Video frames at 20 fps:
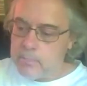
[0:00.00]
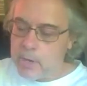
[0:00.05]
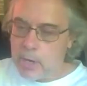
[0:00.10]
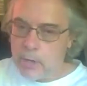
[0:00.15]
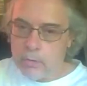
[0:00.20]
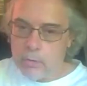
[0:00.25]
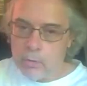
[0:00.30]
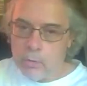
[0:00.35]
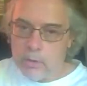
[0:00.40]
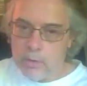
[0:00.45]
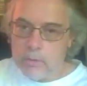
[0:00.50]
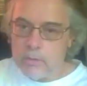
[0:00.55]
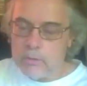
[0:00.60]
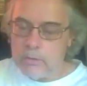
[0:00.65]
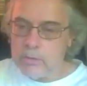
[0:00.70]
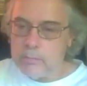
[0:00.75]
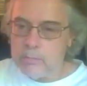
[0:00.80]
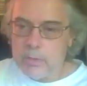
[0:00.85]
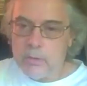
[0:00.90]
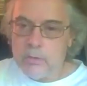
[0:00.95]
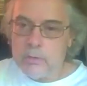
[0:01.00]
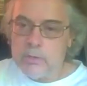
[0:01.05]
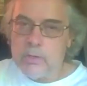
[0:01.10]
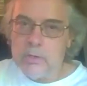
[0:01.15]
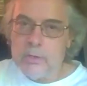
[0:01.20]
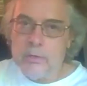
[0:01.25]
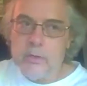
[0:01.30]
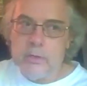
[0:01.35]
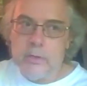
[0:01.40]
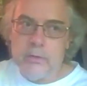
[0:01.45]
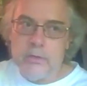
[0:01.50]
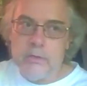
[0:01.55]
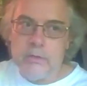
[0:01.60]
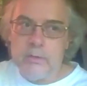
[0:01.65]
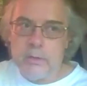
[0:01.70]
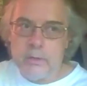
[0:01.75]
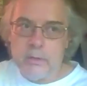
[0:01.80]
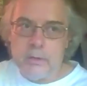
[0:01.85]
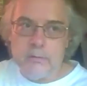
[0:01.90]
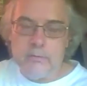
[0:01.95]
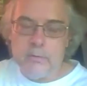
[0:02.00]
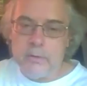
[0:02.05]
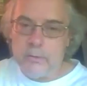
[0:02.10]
paranoid conspiracy theory stuff,